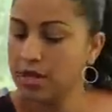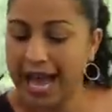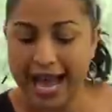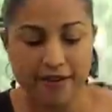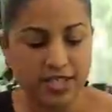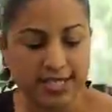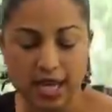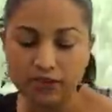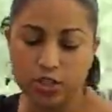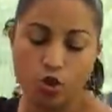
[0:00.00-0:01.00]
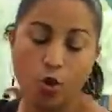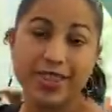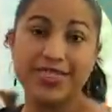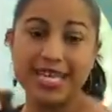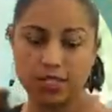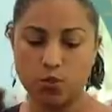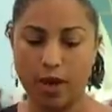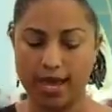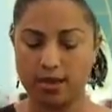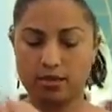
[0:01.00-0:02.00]
I have the selvage going this
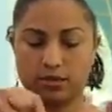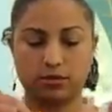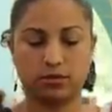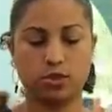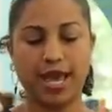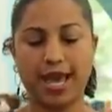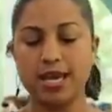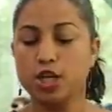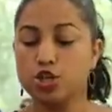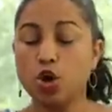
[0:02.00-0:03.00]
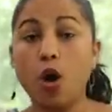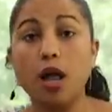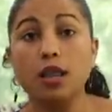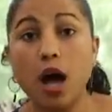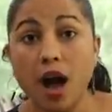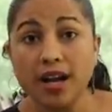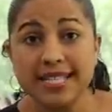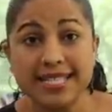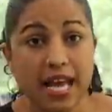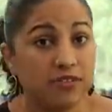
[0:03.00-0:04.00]
way okay? So along
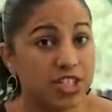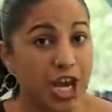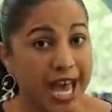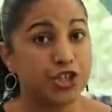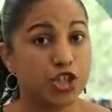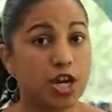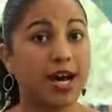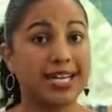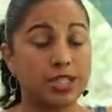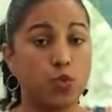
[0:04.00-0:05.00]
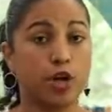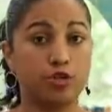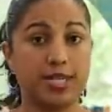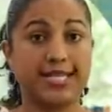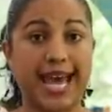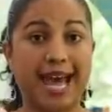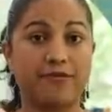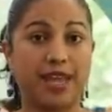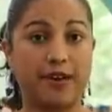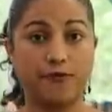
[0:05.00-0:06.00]
a selvage edge cut is where you need to
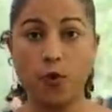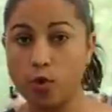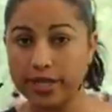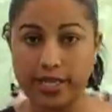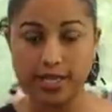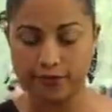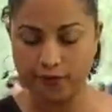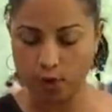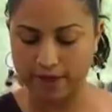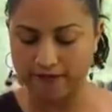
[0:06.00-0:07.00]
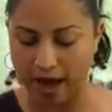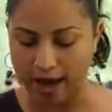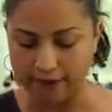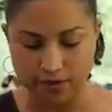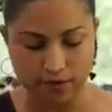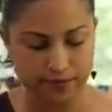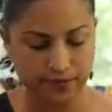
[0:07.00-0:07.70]
have that 40 to 45.